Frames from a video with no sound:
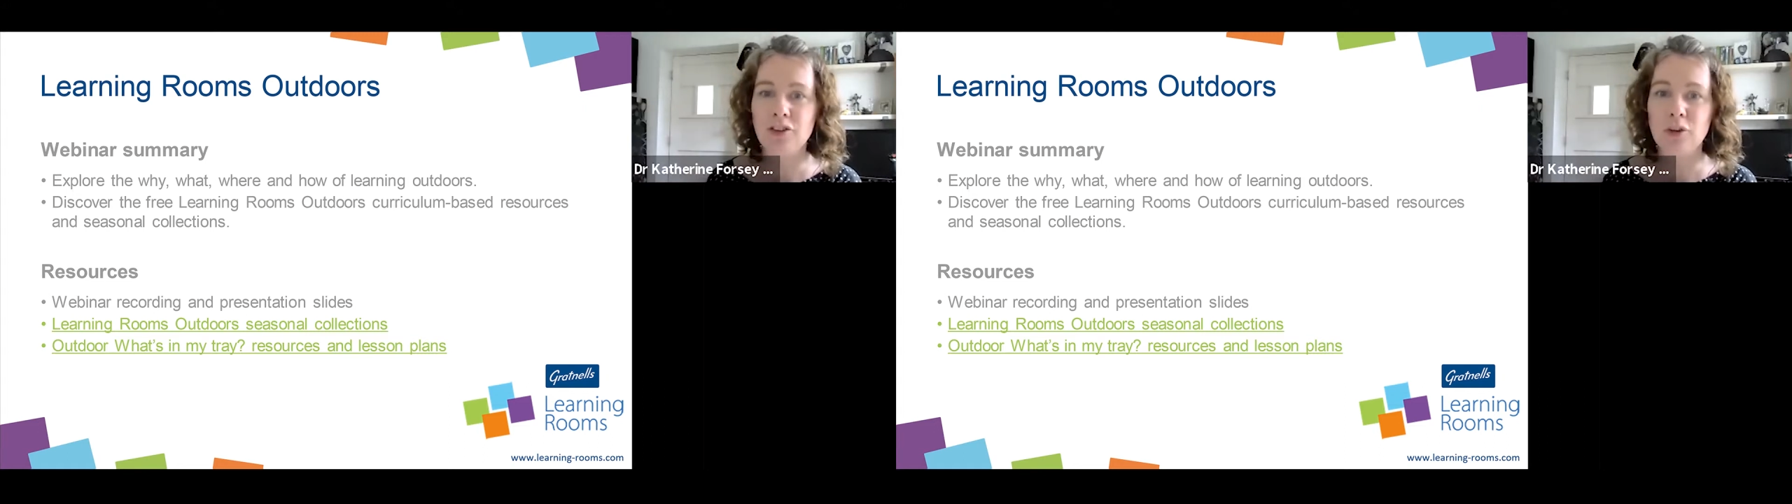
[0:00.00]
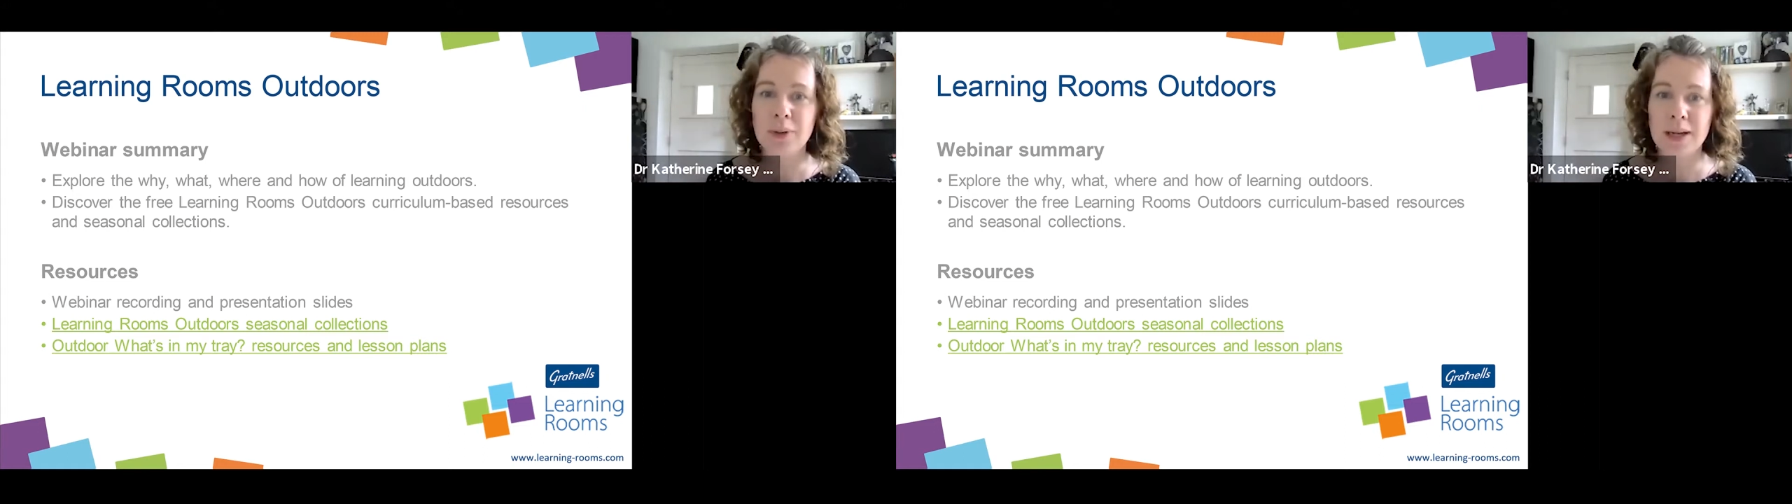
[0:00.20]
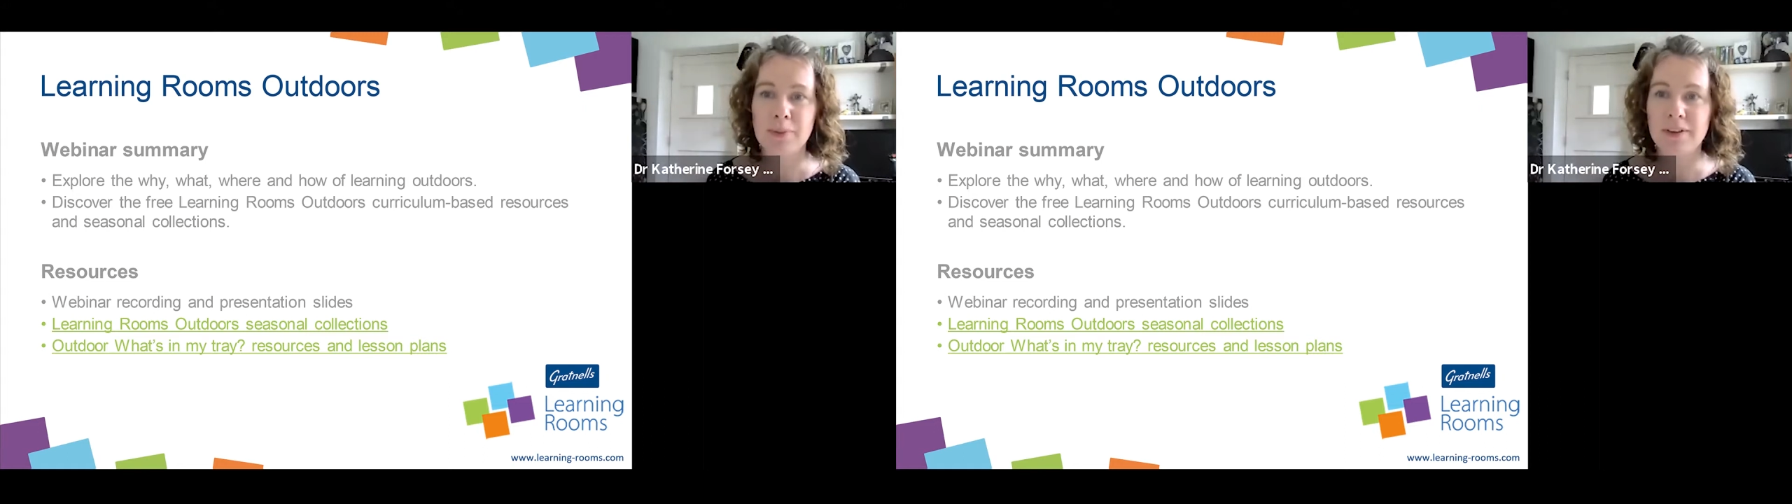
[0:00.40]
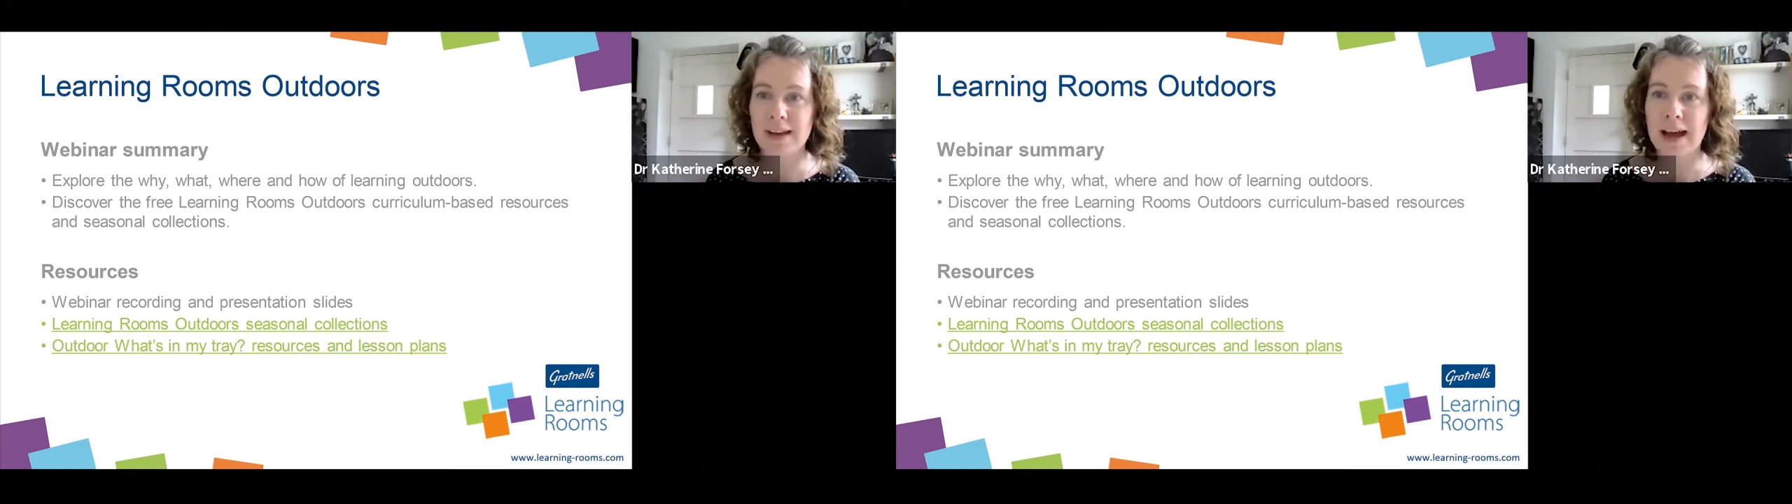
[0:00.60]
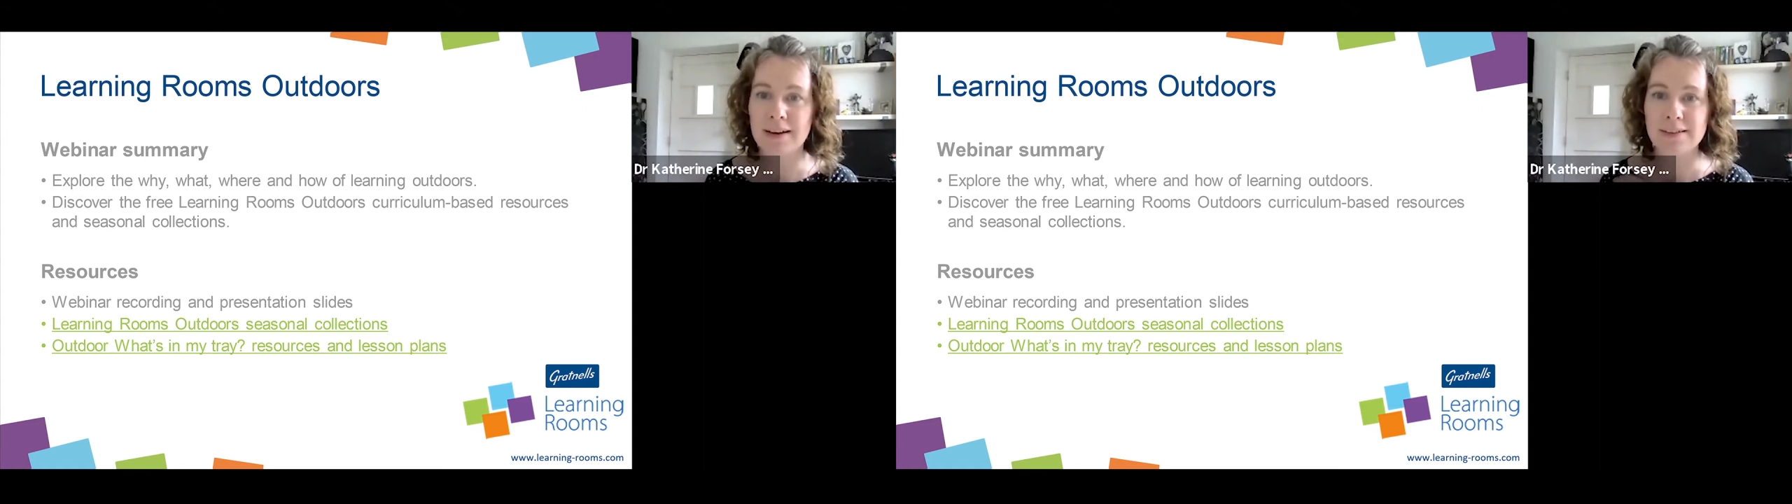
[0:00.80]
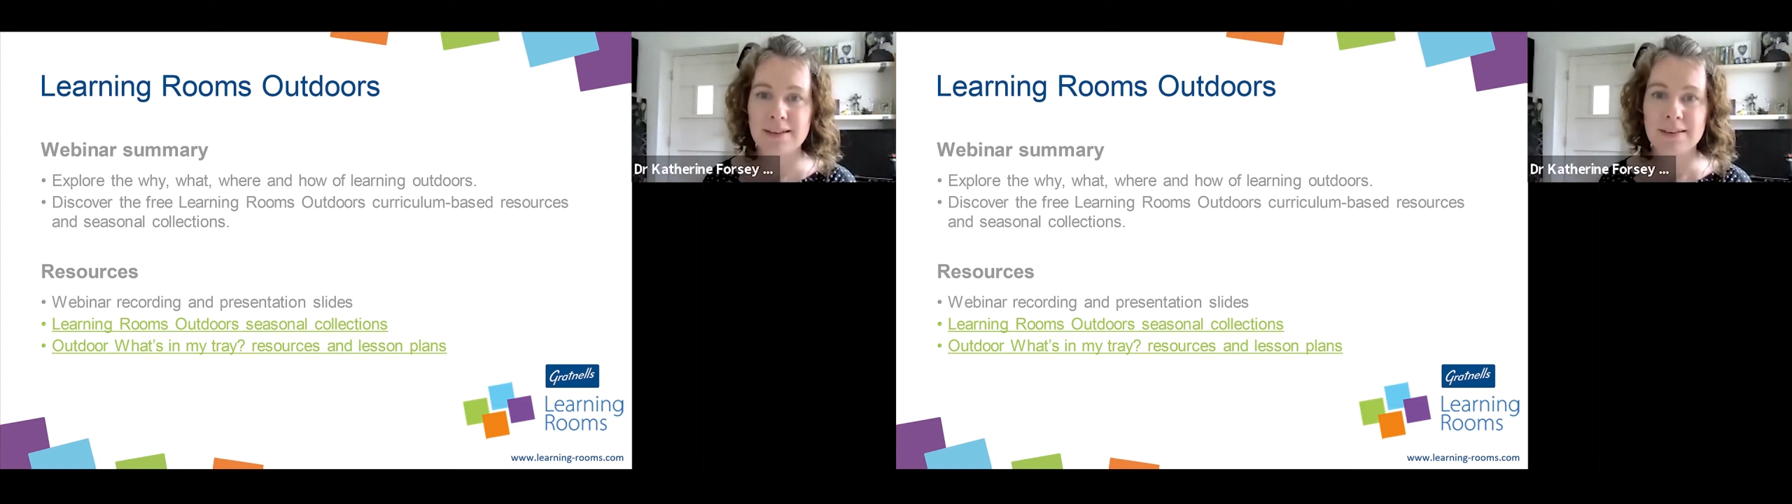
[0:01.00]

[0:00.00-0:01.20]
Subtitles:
you'll be able to access